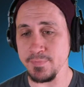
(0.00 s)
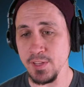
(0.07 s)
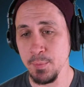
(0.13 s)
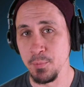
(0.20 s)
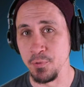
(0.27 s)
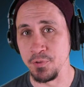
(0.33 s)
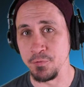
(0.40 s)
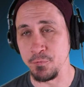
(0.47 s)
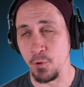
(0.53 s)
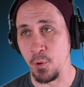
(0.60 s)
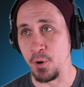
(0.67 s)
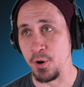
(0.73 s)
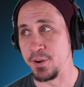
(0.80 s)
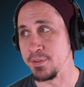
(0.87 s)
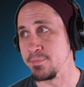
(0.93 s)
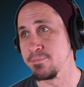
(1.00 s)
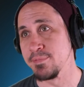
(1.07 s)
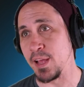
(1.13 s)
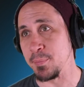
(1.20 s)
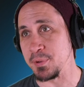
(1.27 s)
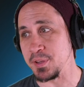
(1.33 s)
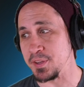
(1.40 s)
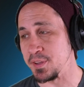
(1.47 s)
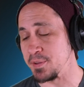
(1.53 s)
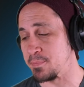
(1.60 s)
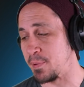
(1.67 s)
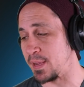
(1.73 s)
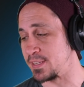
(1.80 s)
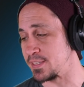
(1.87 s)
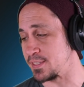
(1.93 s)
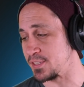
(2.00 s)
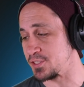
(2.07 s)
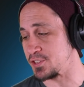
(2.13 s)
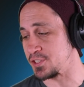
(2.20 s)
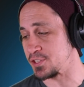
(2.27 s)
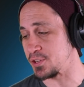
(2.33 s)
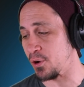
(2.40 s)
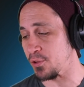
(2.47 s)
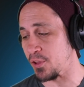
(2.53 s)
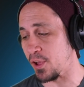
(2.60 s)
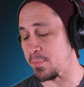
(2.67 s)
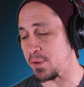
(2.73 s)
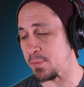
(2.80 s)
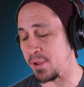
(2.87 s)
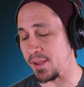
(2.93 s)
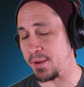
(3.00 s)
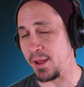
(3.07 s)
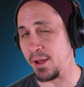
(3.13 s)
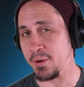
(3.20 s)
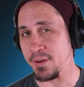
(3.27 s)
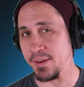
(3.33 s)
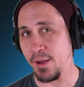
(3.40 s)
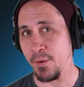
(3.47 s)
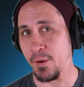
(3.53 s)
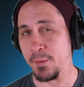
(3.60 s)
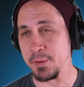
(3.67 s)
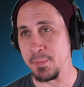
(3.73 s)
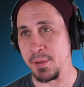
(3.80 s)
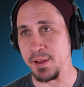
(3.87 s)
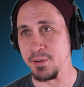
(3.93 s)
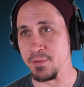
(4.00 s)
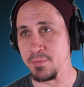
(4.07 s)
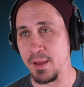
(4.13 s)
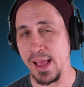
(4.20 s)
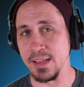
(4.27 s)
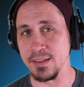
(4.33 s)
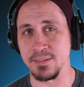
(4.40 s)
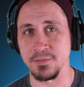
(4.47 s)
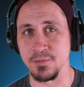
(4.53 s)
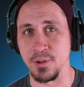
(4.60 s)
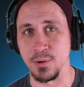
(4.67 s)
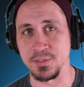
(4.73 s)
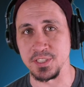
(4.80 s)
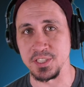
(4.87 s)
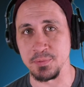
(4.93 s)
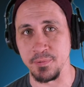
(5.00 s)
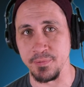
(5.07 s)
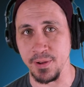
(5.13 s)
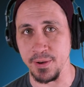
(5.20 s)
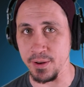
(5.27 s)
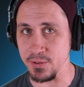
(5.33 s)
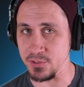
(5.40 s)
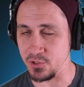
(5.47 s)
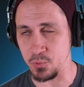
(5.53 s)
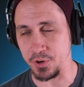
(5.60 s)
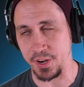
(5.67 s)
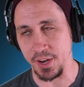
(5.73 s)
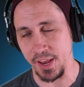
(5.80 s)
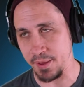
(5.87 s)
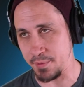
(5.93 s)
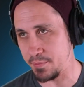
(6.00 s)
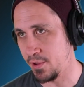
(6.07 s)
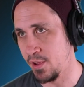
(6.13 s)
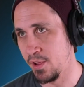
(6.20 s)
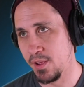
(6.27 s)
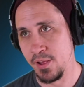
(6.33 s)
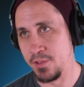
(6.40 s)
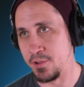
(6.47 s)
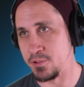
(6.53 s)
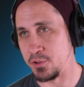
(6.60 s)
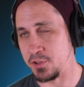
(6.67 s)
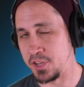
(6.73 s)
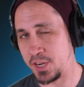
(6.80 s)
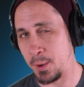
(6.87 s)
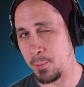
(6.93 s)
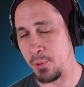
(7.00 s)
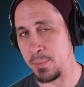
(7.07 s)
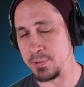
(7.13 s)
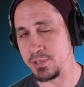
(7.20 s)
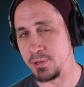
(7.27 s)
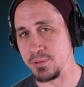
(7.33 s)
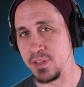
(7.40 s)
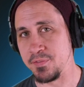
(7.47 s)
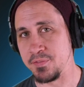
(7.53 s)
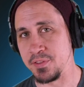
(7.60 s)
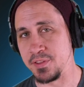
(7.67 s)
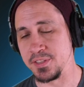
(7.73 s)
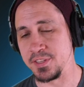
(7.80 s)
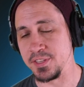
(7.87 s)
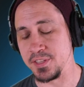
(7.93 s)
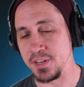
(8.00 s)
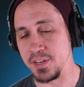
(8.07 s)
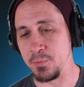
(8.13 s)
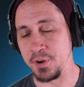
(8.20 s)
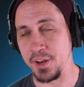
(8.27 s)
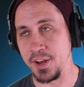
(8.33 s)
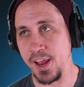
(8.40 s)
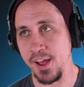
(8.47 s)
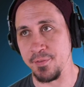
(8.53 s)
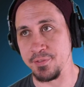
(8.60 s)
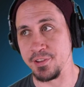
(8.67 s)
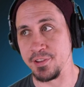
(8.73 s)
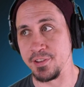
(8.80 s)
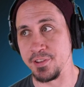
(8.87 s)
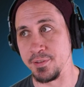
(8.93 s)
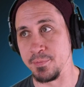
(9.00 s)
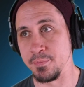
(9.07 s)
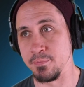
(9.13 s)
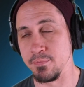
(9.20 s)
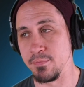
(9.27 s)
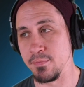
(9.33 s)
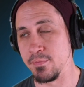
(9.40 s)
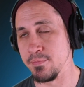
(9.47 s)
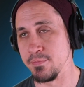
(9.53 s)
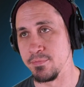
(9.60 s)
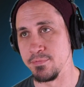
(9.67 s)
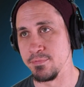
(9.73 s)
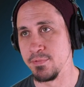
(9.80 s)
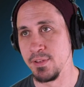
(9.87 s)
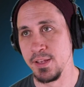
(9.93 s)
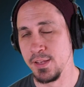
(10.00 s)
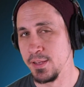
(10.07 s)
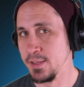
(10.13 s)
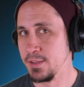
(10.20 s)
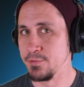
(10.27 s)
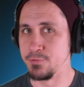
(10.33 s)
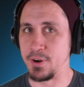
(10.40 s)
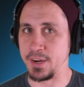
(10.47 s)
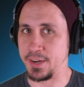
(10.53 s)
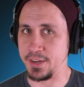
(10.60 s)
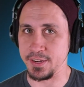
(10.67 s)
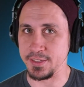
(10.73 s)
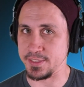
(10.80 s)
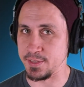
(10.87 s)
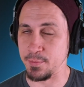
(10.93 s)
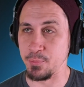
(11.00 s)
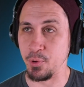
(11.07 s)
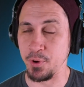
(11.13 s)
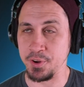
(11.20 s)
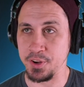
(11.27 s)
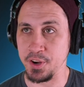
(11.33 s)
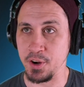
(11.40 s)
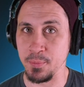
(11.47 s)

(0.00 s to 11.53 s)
moving forward, Debbie basically just called Omni-Man out, and now Omni-Man knows he's been found out. So there's only a couple episodes left in the season, and we're going to have to reckon at some point here